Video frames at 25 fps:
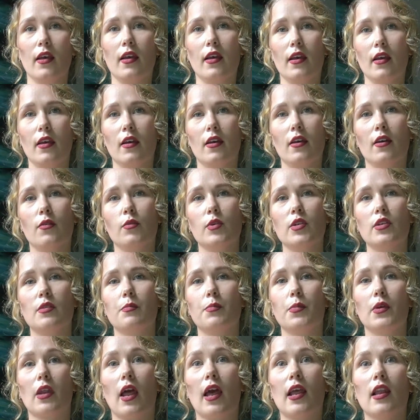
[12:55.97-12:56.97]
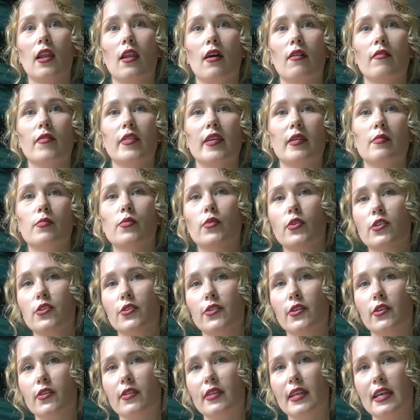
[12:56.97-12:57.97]
But I love the
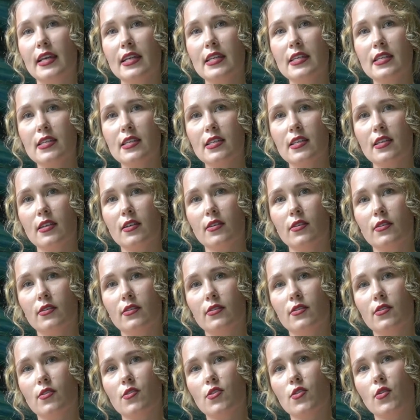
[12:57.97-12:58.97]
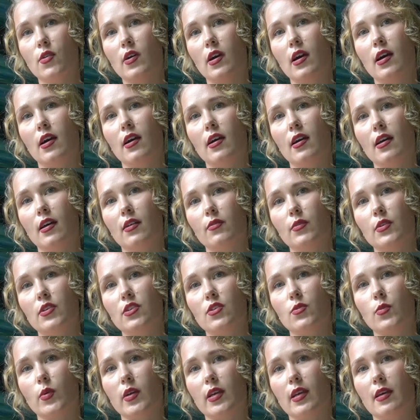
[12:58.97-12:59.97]
embroidery on this, so which
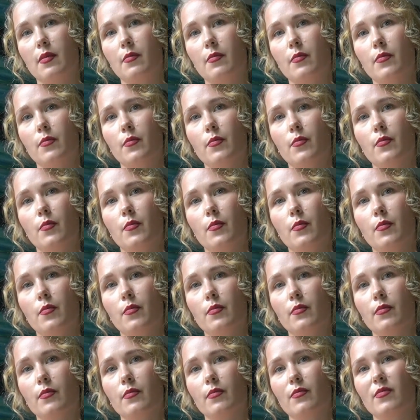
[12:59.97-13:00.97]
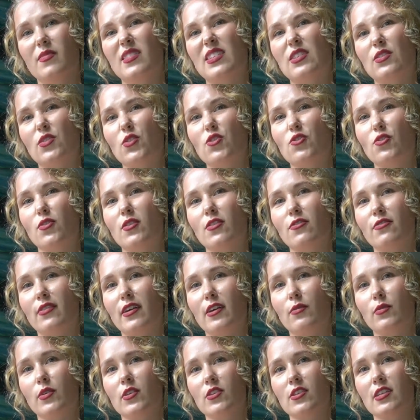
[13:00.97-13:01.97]
is why I'm not sure if
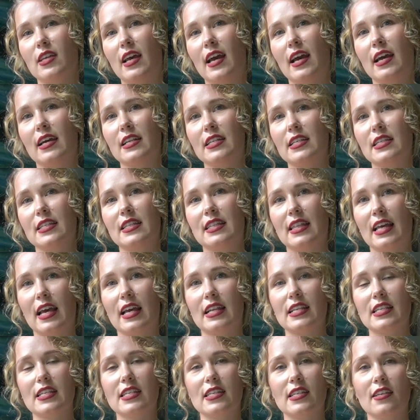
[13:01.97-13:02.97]
I want to add that